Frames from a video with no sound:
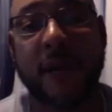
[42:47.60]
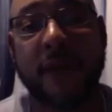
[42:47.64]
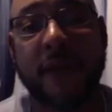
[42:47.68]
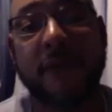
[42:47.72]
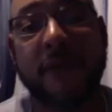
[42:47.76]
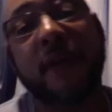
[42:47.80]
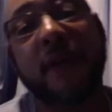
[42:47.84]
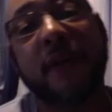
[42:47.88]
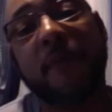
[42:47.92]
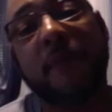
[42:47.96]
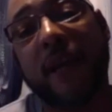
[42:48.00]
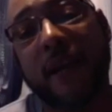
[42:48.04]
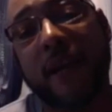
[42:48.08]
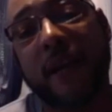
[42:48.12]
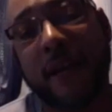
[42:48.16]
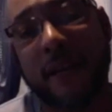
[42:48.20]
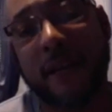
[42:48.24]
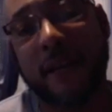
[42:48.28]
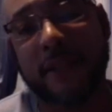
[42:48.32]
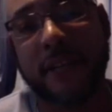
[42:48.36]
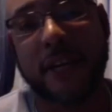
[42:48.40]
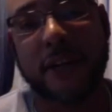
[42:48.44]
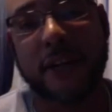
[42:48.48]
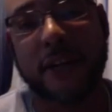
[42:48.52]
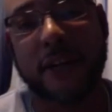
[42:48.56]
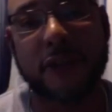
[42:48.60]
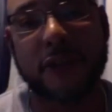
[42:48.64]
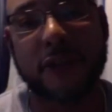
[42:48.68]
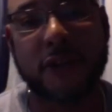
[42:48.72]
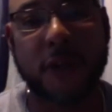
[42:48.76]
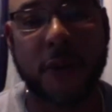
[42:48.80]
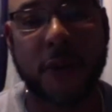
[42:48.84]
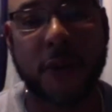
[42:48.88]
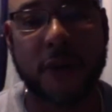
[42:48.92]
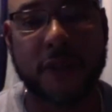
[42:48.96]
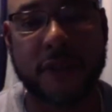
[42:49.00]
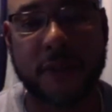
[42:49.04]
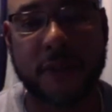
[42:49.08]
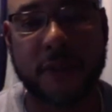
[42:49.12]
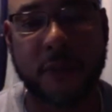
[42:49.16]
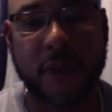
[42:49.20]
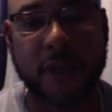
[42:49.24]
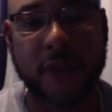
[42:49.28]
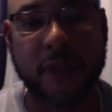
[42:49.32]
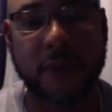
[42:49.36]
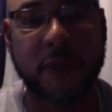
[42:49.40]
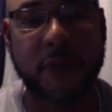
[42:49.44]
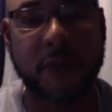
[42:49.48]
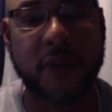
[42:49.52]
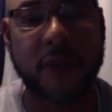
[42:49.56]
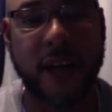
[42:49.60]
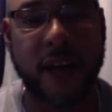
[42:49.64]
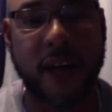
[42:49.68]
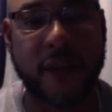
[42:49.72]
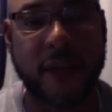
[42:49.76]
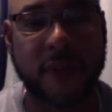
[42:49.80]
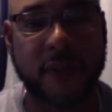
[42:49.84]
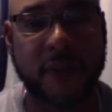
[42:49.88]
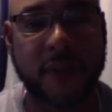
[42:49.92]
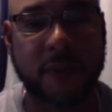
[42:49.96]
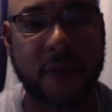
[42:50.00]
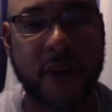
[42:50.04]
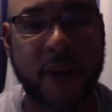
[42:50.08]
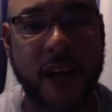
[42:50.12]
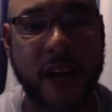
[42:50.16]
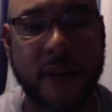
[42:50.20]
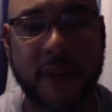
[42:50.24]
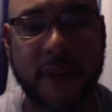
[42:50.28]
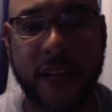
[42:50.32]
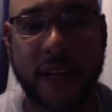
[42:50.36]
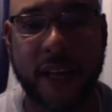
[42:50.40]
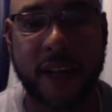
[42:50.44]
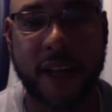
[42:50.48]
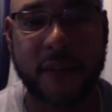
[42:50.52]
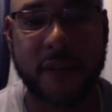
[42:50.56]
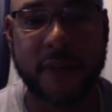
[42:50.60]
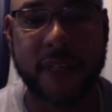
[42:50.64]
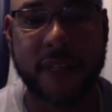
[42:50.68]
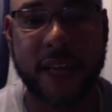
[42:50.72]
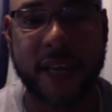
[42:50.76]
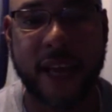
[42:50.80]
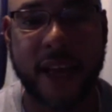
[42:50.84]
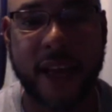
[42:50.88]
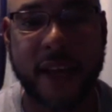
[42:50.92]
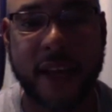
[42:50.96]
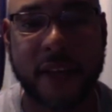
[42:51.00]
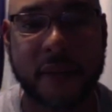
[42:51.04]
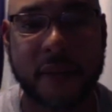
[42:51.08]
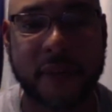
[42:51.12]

you come down here, I'll take you to Jordan's, and we'll have a hell of a day out of